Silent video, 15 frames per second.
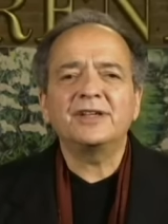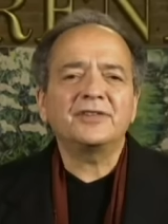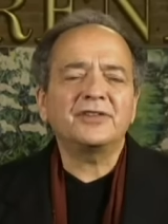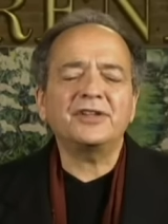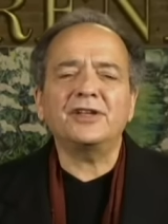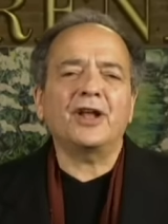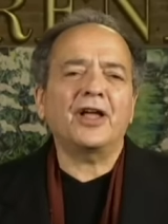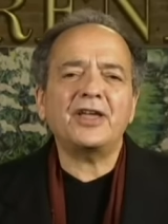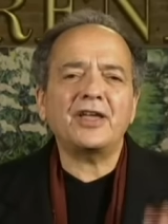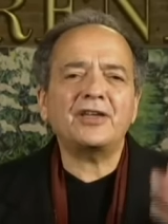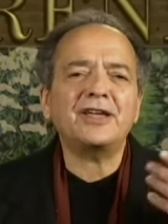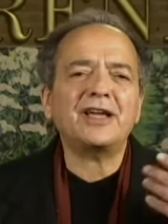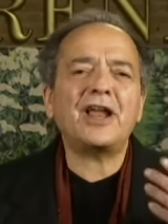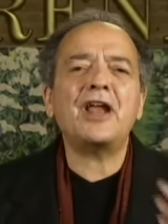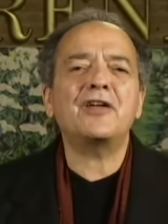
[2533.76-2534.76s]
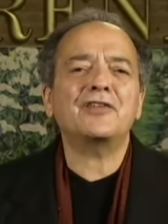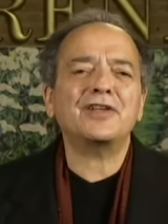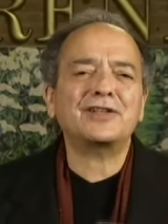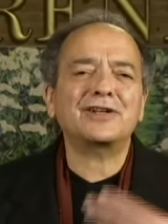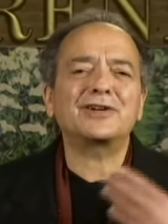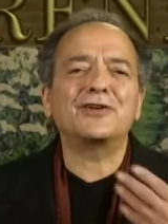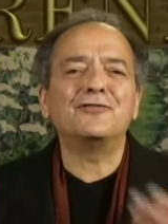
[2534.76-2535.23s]
You know, you have
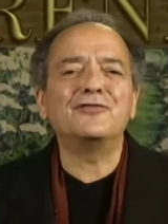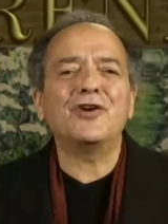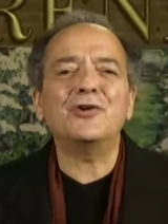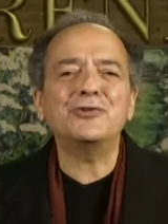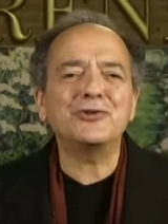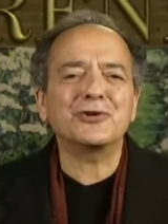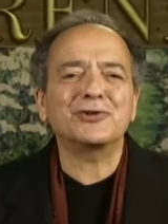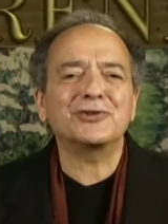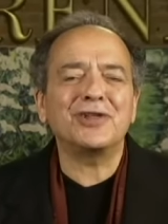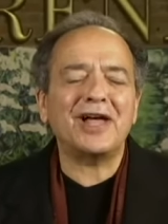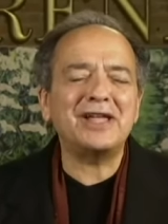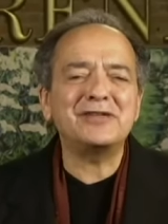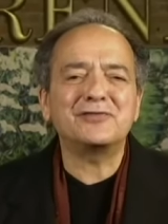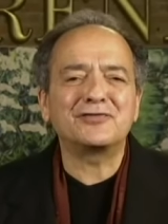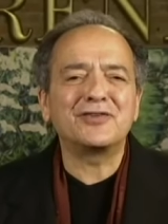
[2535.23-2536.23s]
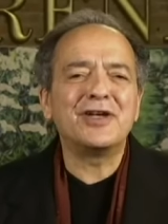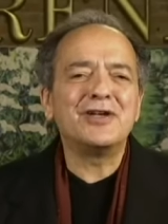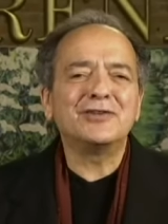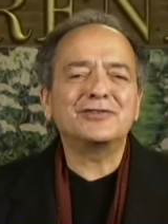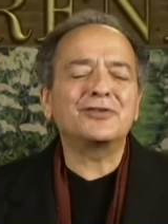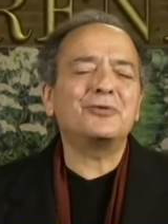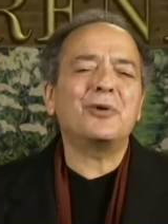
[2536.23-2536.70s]
to devote your life
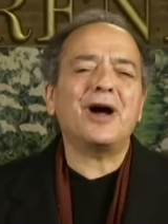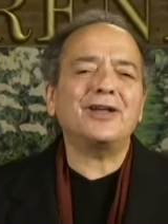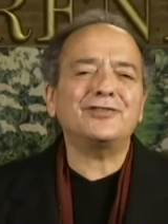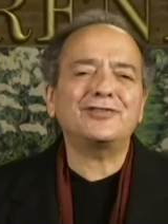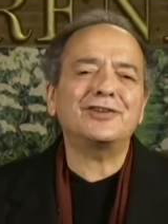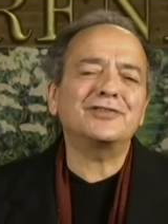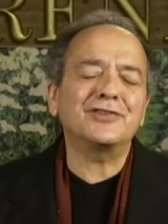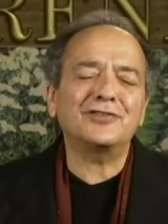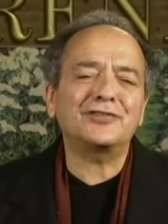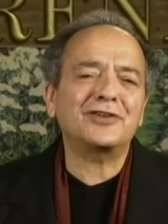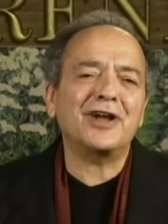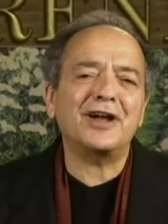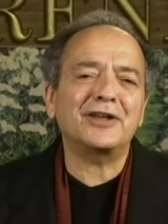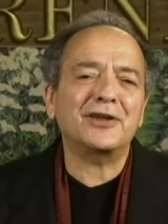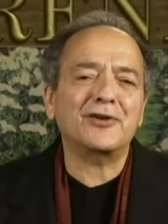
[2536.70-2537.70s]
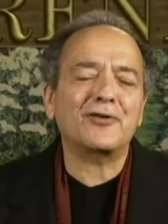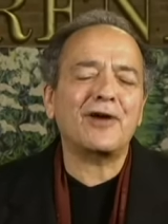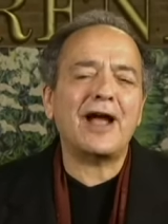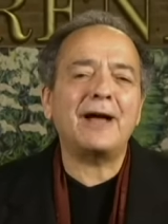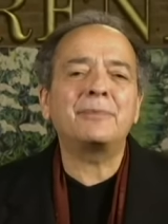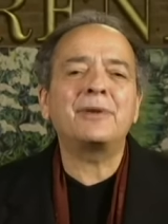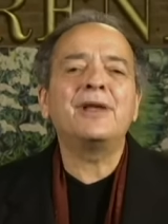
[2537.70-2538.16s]
to watching this kind of
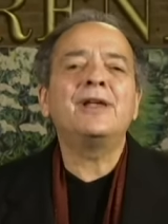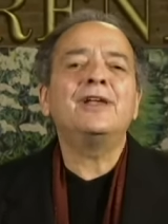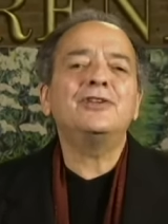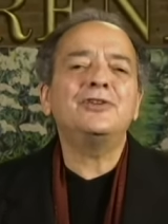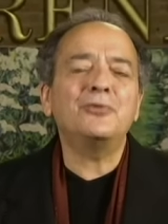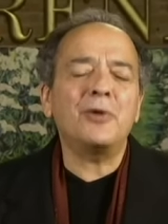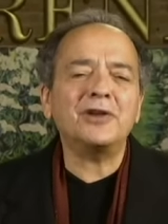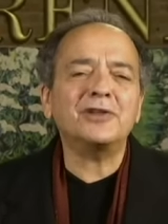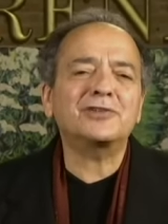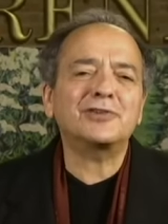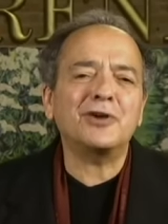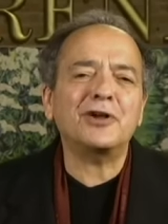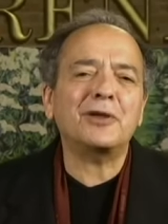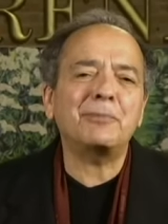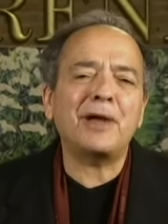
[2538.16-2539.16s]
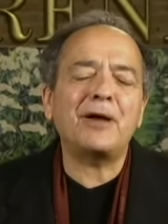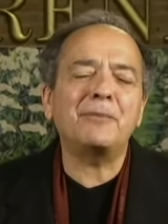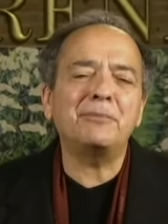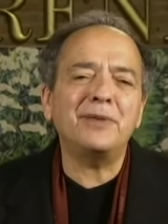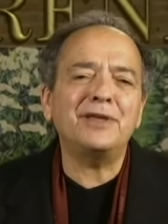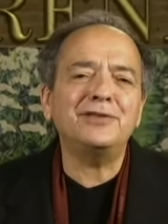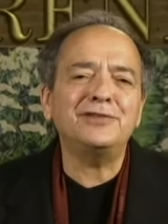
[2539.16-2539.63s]
crap. You want to talk about
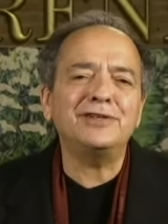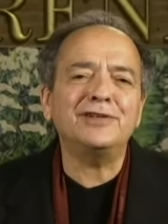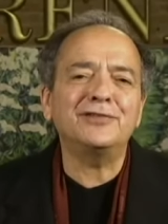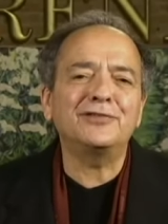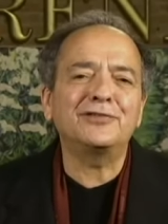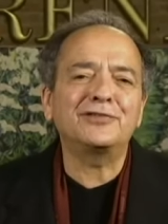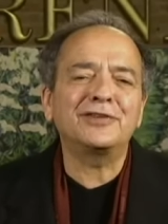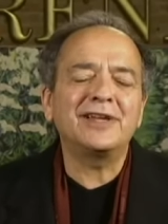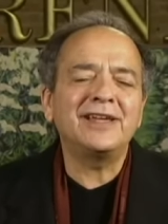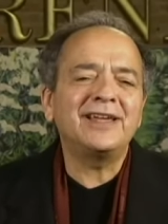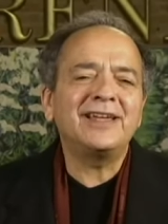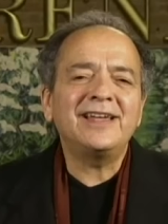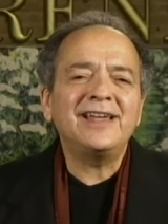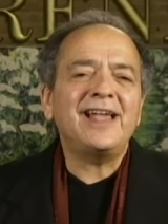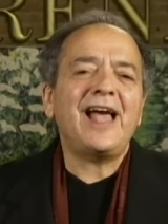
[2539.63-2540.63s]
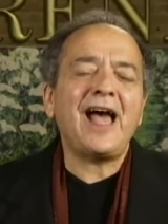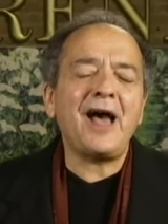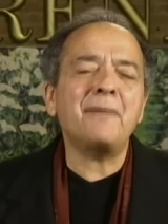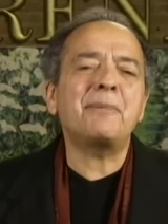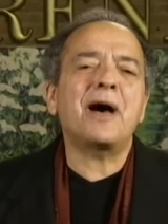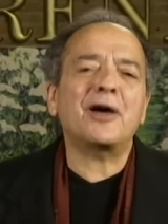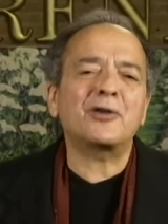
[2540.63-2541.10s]
minions? How
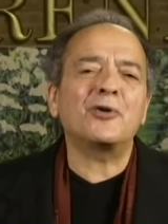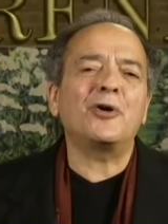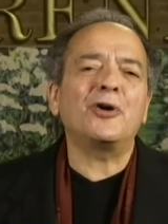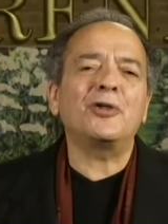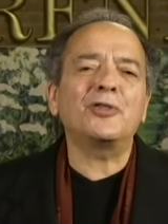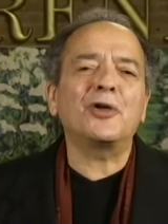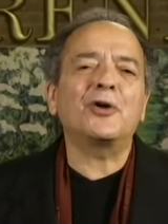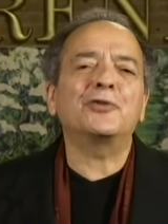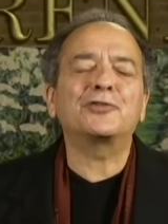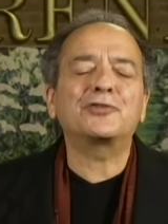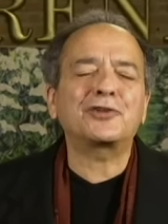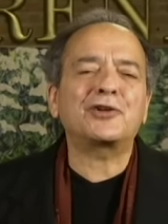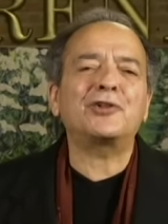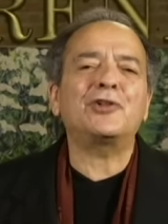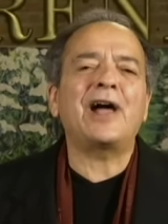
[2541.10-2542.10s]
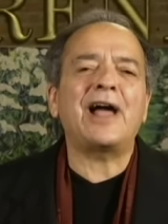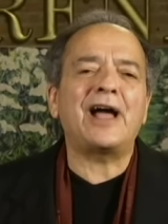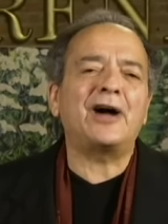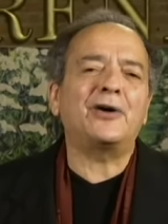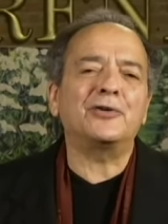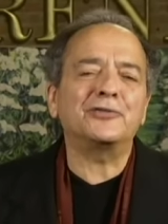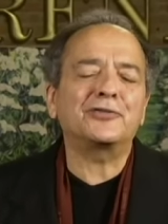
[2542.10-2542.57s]
about all those
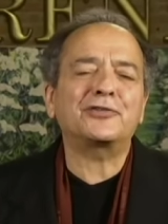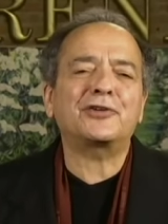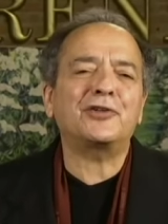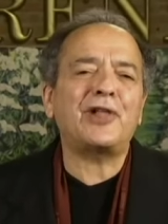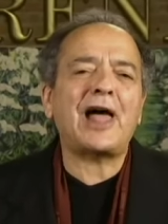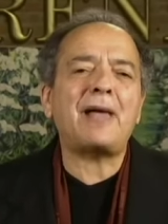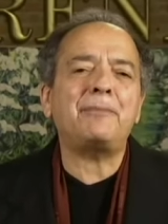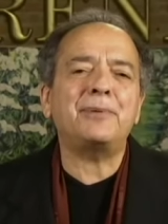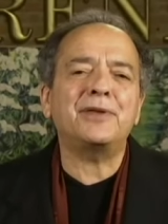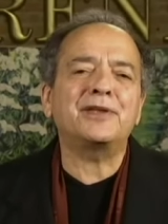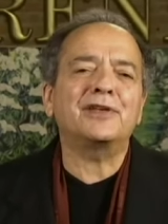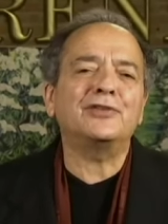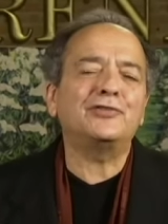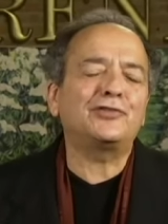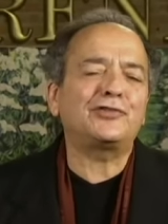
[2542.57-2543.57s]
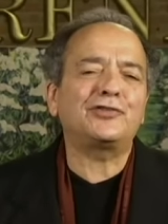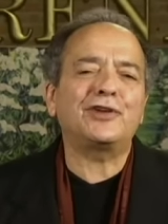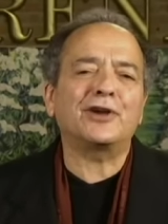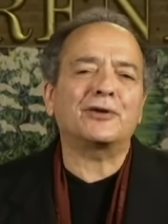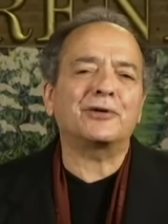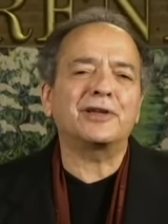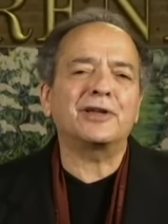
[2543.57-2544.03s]
clowns clapping and
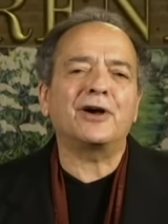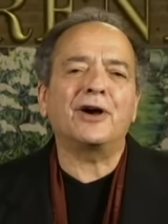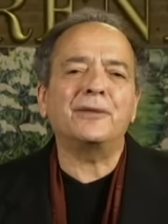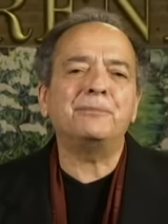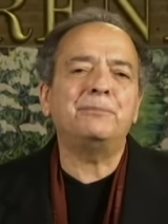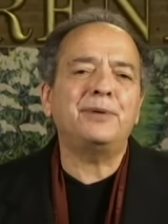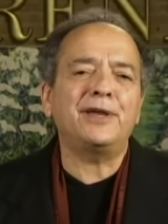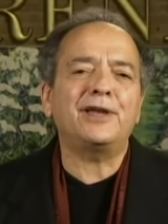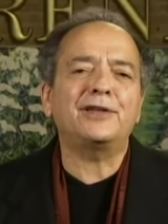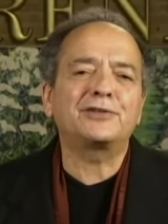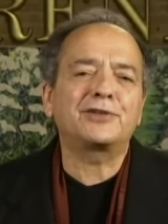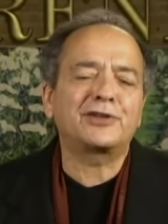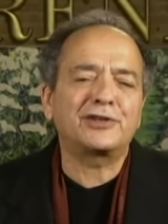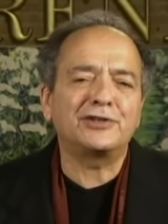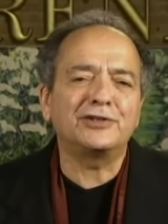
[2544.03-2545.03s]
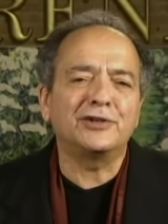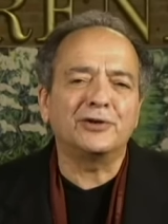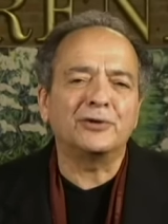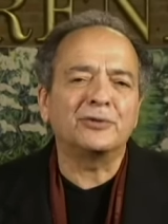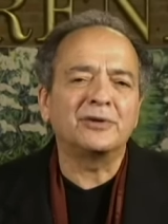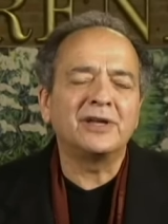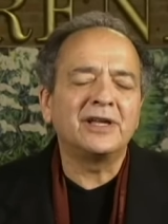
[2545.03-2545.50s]
cheering on bad Q